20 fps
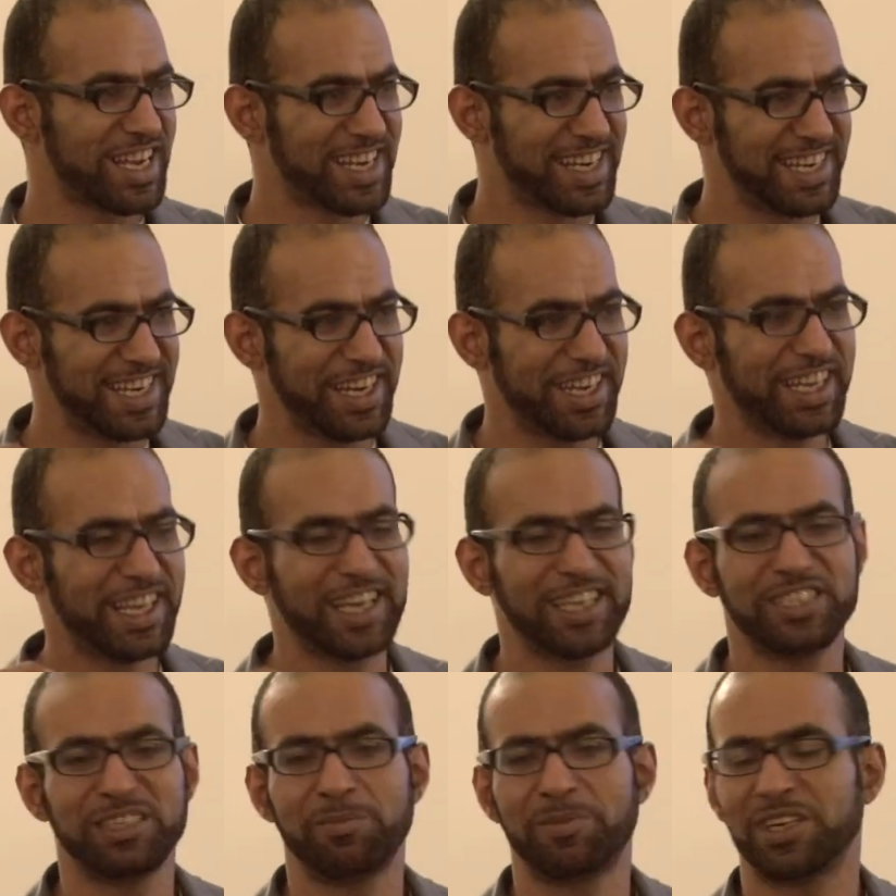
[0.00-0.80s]

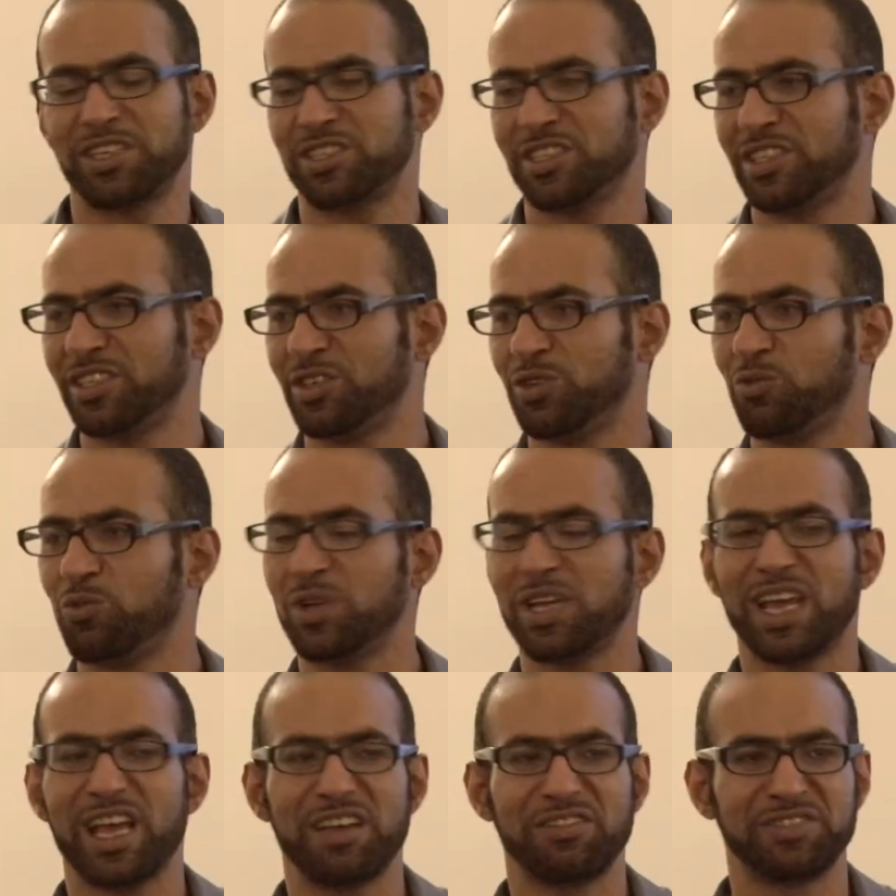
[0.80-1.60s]
Clinical depression,
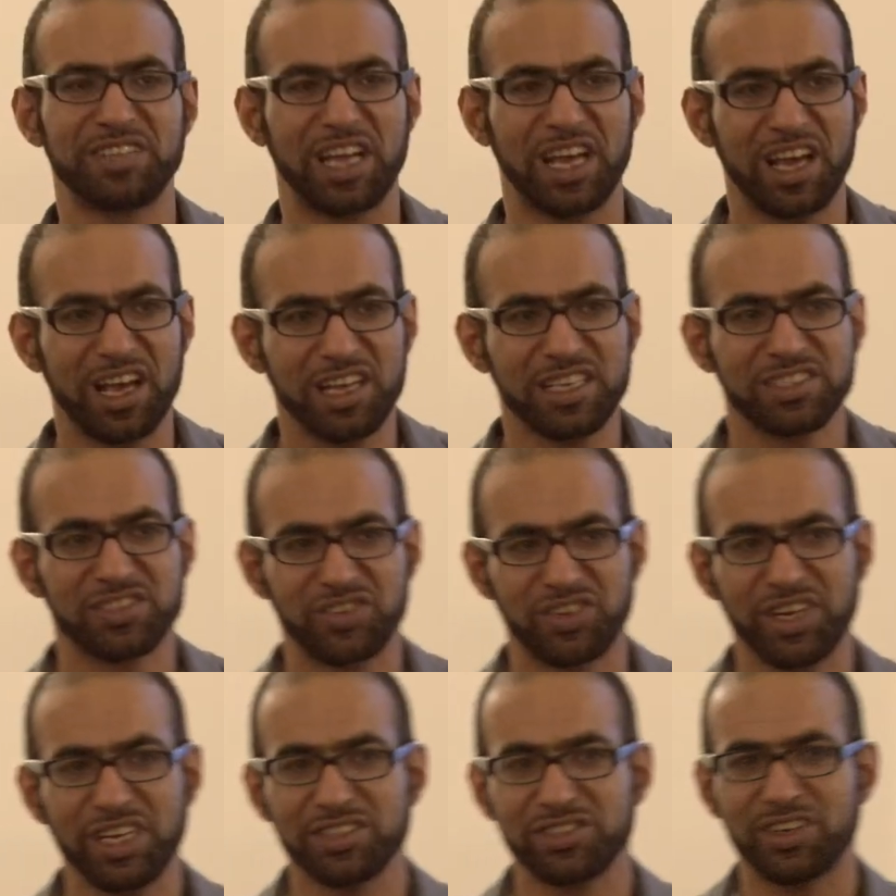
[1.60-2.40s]
we have the
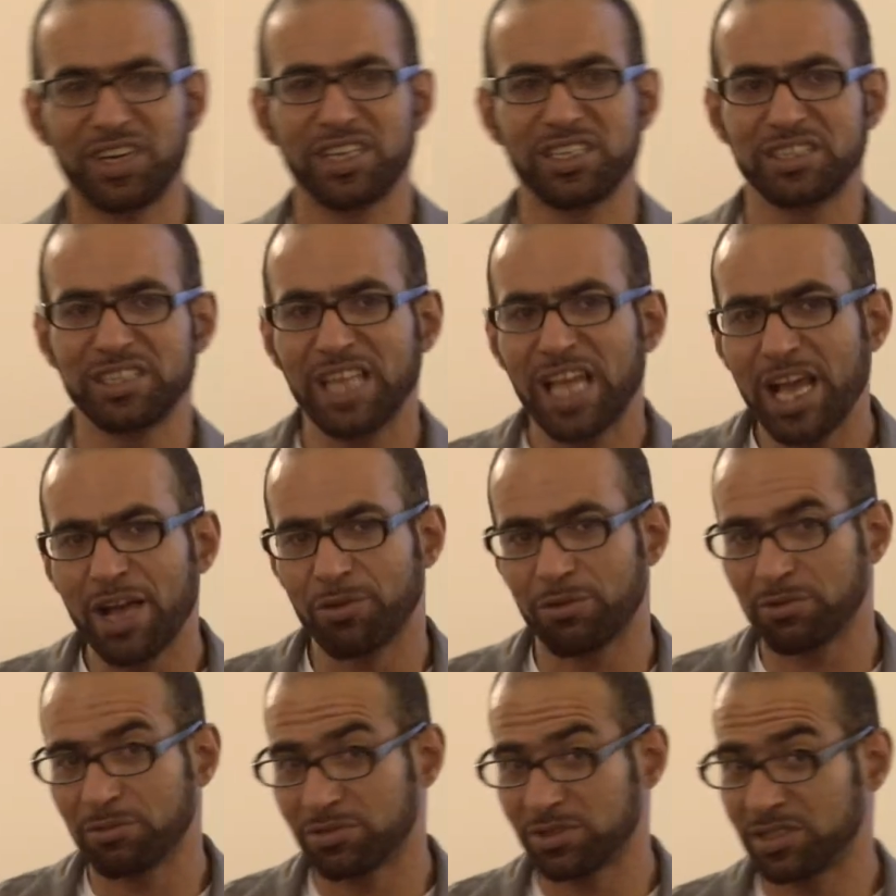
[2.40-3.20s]
highest rate right
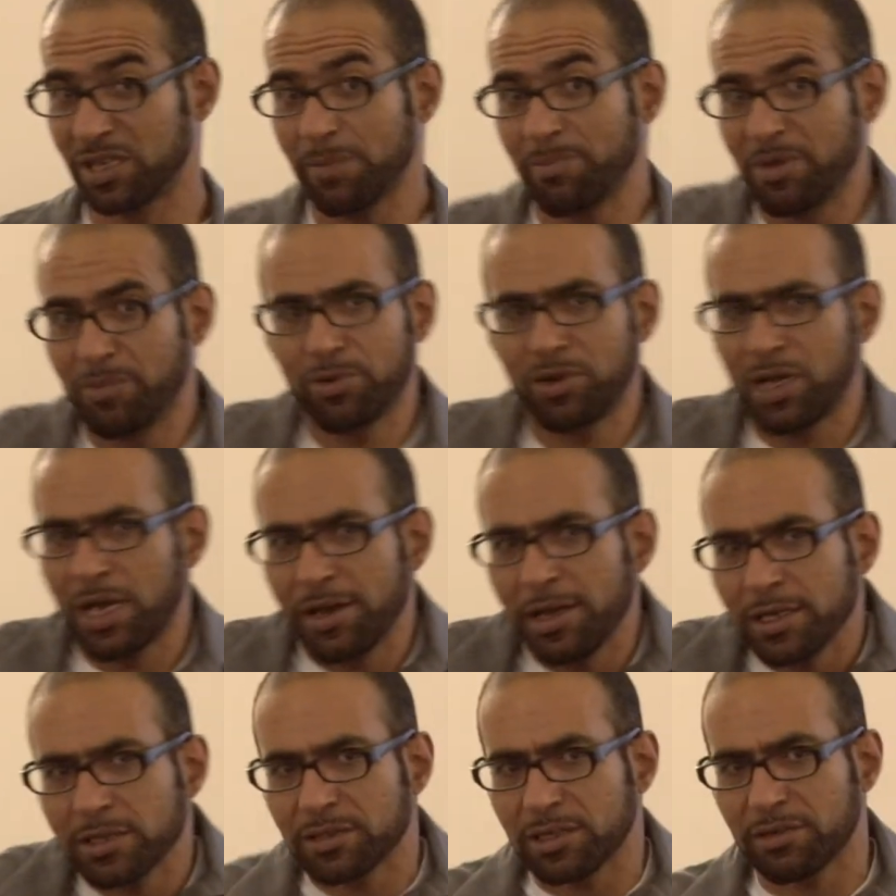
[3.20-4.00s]
now. Some people
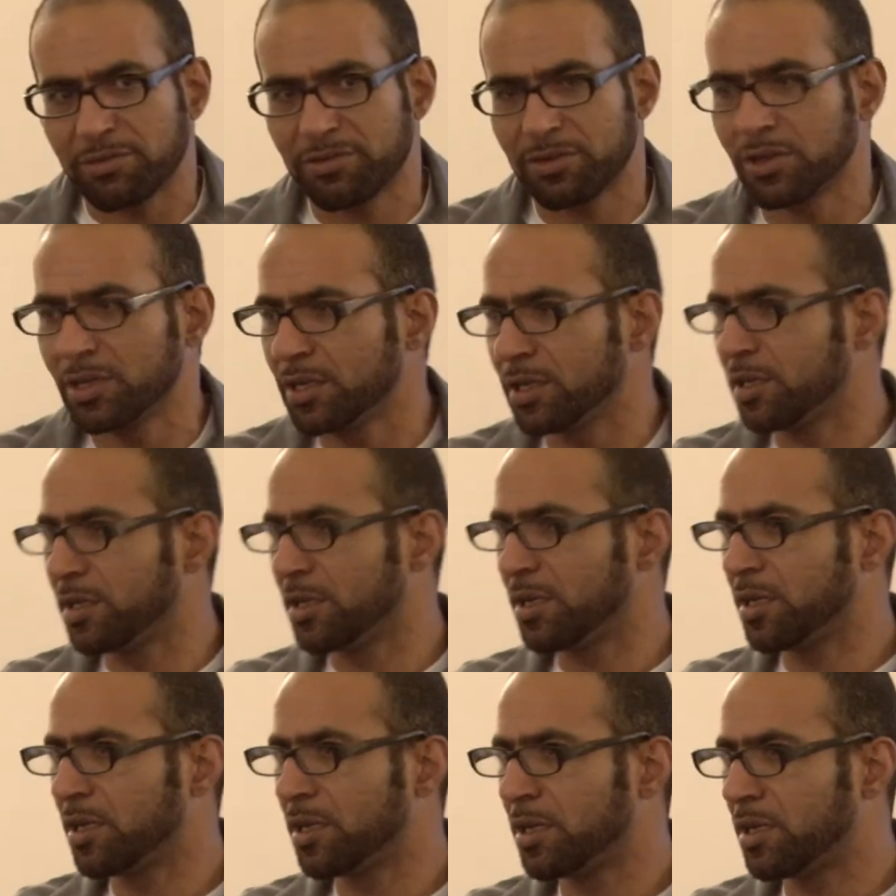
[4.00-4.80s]
cannot
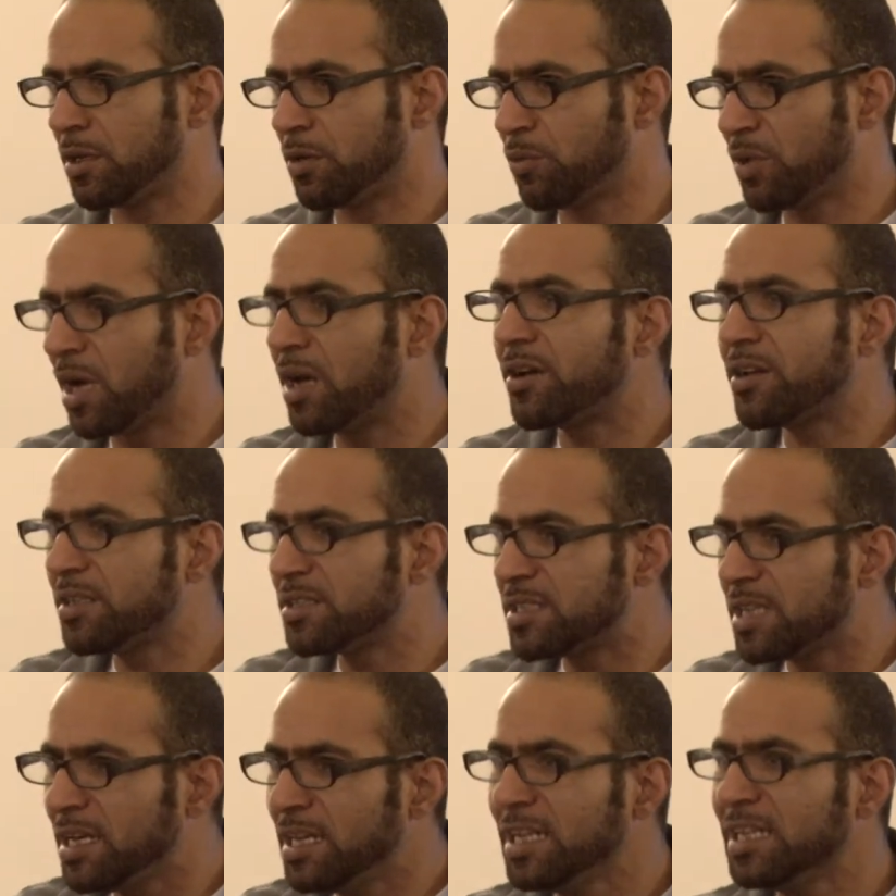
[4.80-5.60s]
we are
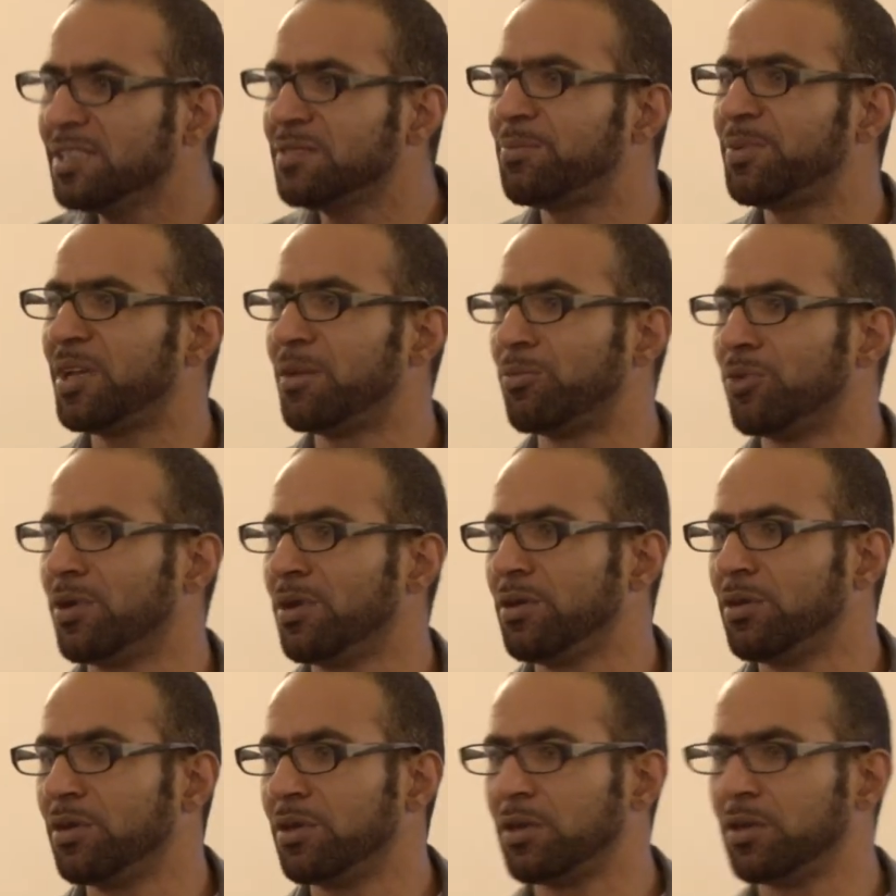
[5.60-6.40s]
resilient people,